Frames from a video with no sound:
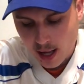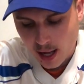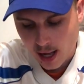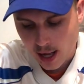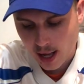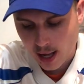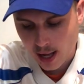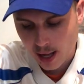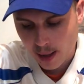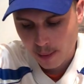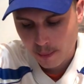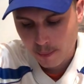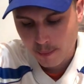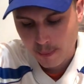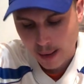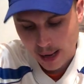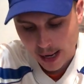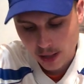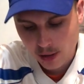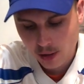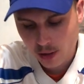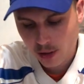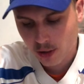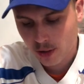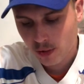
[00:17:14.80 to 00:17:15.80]

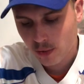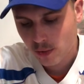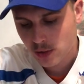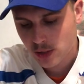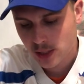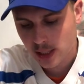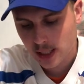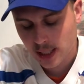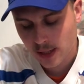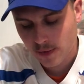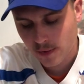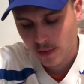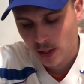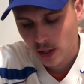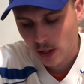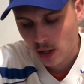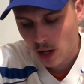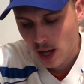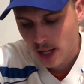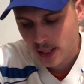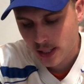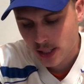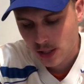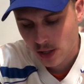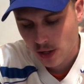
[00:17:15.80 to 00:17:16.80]
Baylor, significant
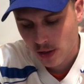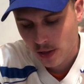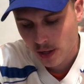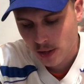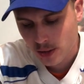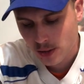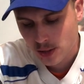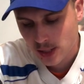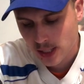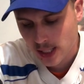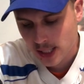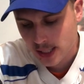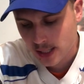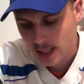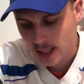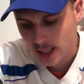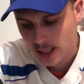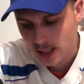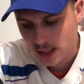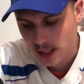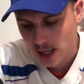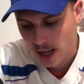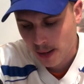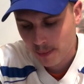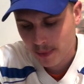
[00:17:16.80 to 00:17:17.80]
losses on their season.
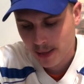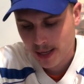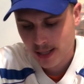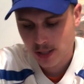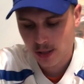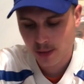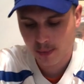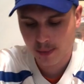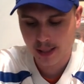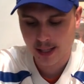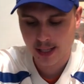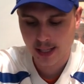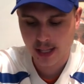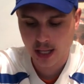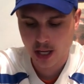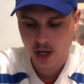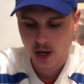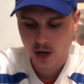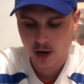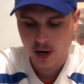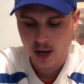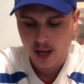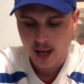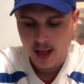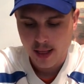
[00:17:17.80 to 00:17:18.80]
It's not necessarily been the
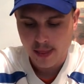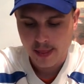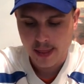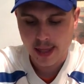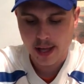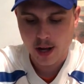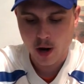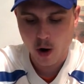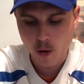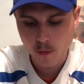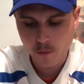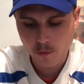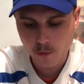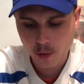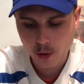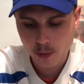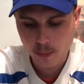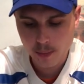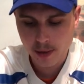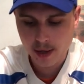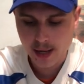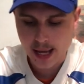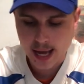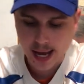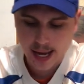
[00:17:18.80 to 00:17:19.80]
year that they hoped for,
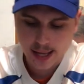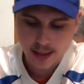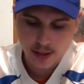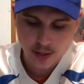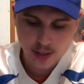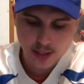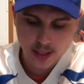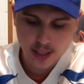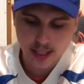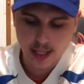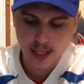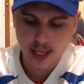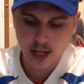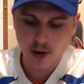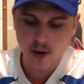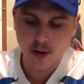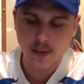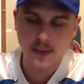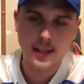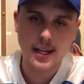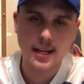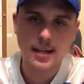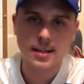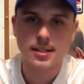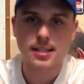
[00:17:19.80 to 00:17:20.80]
but hey, they're sitting here
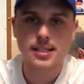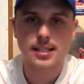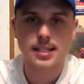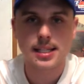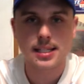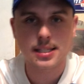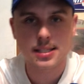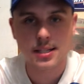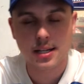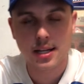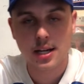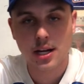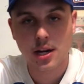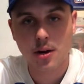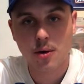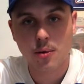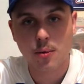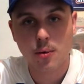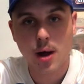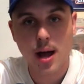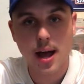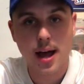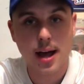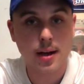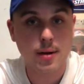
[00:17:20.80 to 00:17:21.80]
at the end of the season
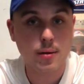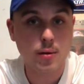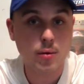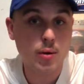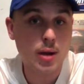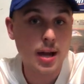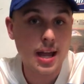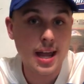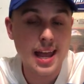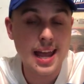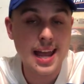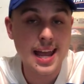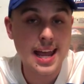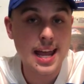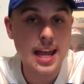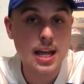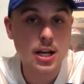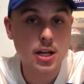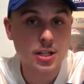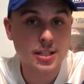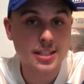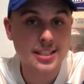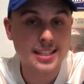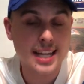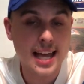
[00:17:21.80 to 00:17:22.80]
here
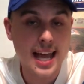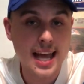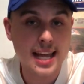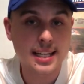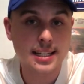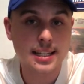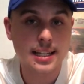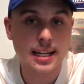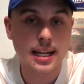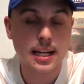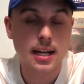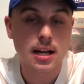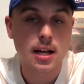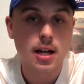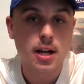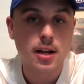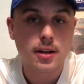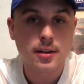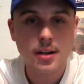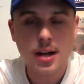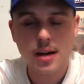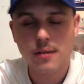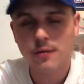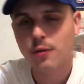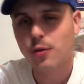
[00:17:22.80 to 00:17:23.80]
contending,
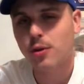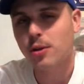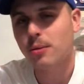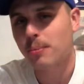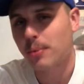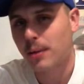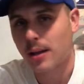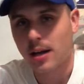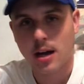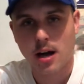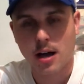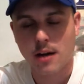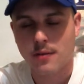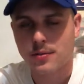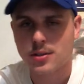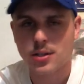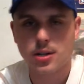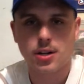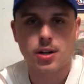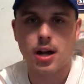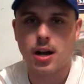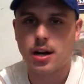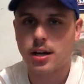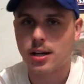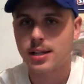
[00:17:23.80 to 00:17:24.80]
not for the playoffs.
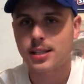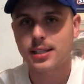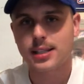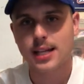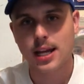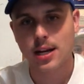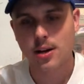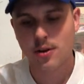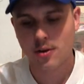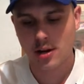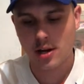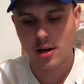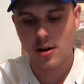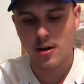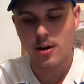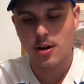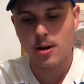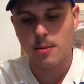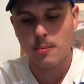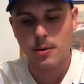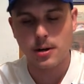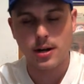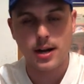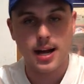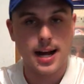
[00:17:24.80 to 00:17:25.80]
They're not a contender here at
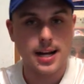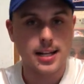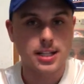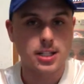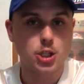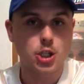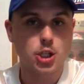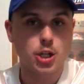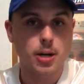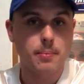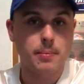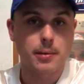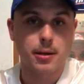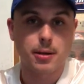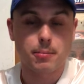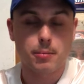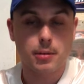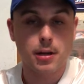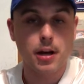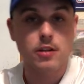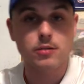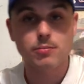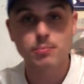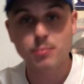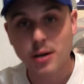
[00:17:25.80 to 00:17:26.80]
number 9 to jump into the
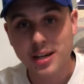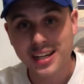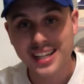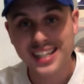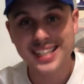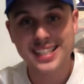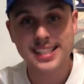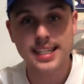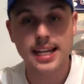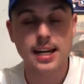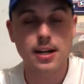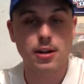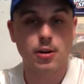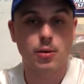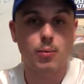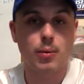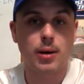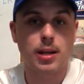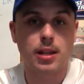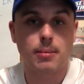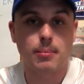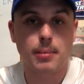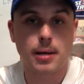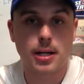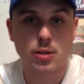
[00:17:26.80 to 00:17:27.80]
playoffs, but contending to
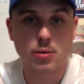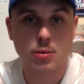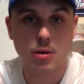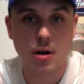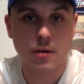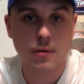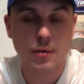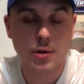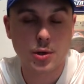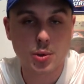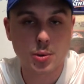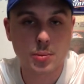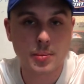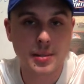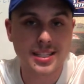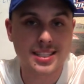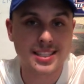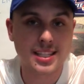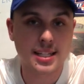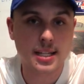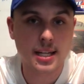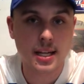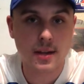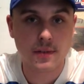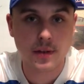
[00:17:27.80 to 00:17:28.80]
win the Big 12, which would be
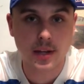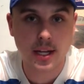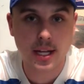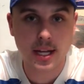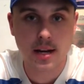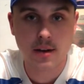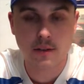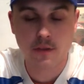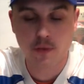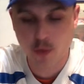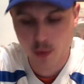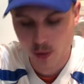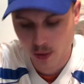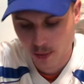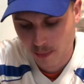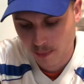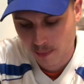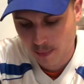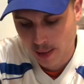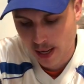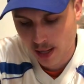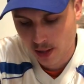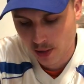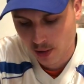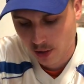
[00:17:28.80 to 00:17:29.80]
significant for
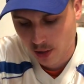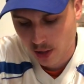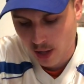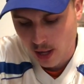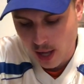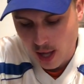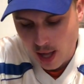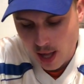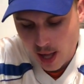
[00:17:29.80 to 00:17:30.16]
Baylor.